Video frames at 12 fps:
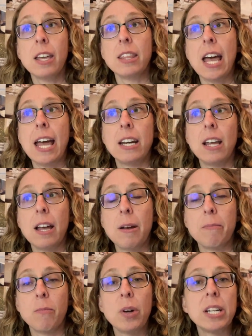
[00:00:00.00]
That
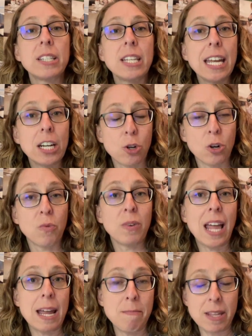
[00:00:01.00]
what is the internal
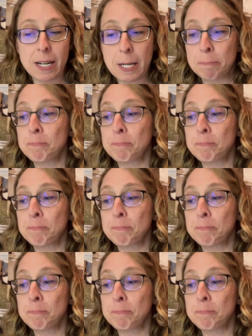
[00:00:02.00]
reliability?